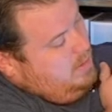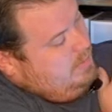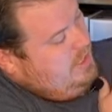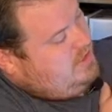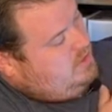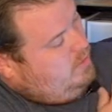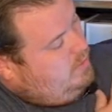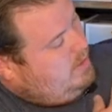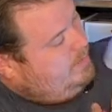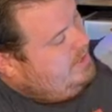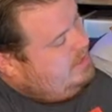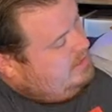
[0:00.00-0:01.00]
That's cool. I
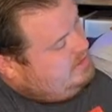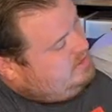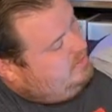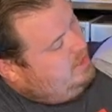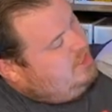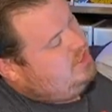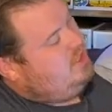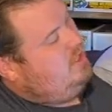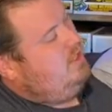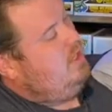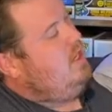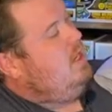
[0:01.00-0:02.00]
mean, it's a great
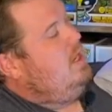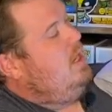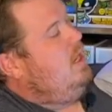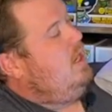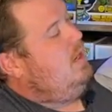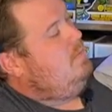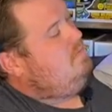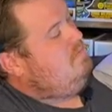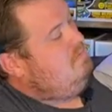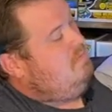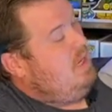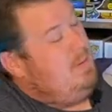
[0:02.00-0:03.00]
shirt. Um,
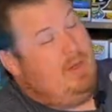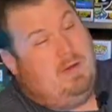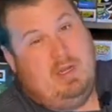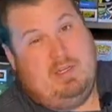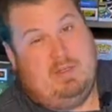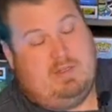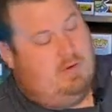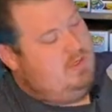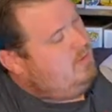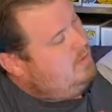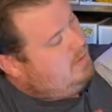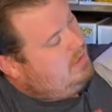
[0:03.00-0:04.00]
I mean, gray shirts always
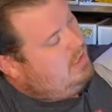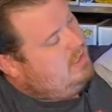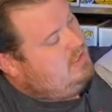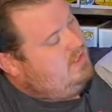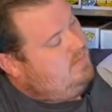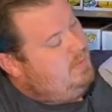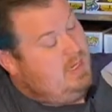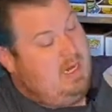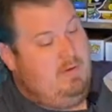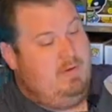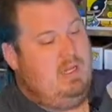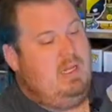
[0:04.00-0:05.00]
work with a lot of stuff, but
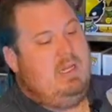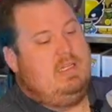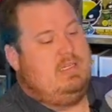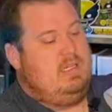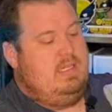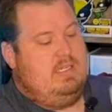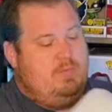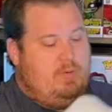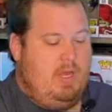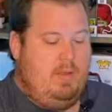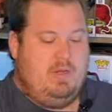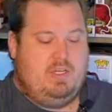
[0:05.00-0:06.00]
I really like this. This is
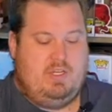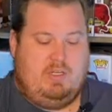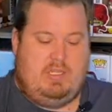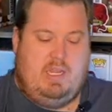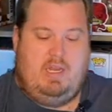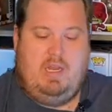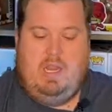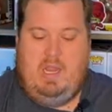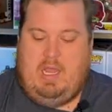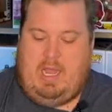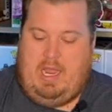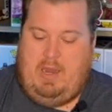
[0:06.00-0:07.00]
probably a shirt that
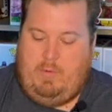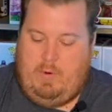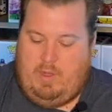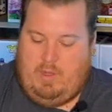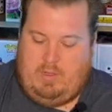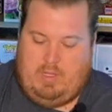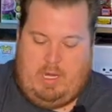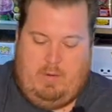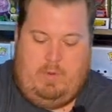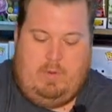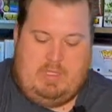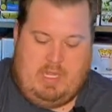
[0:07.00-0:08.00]
I will, I
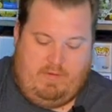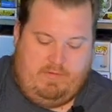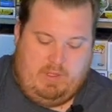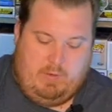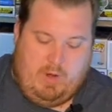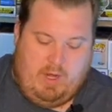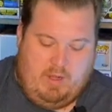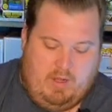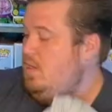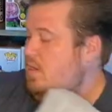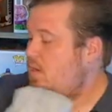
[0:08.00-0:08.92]
will definitely wear.